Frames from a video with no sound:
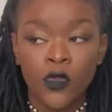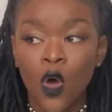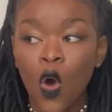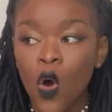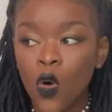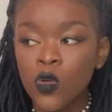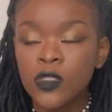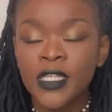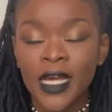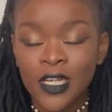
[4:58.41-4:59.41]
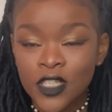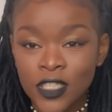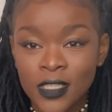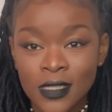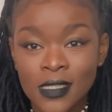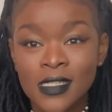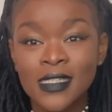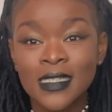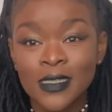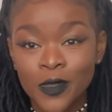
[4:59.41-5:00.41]
the whole nation
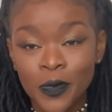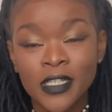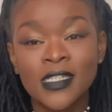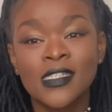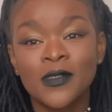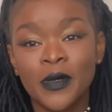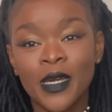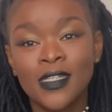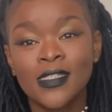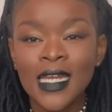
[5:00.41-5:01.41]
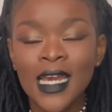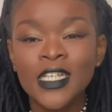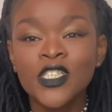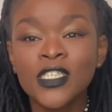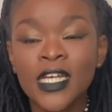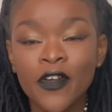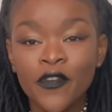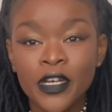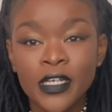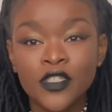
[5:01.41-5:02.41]
still participates in ancient
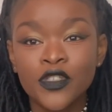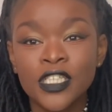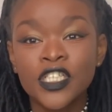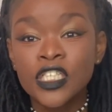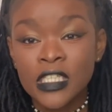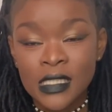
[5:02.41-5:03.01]
African traditions